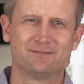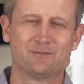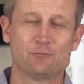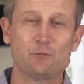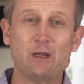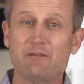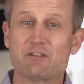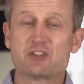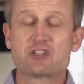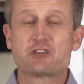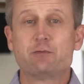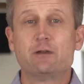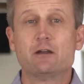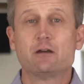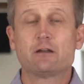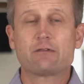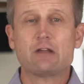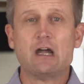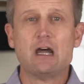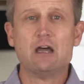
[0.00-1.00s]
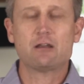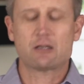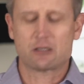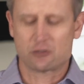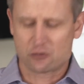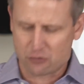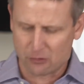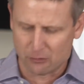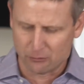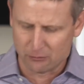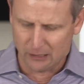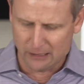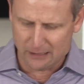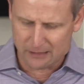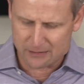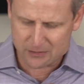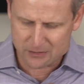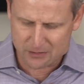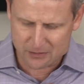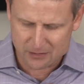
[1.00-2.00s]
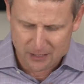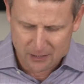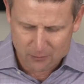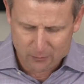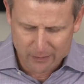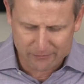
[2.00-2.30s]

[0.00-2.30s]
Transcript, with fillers: We have the Spirit of God to control us.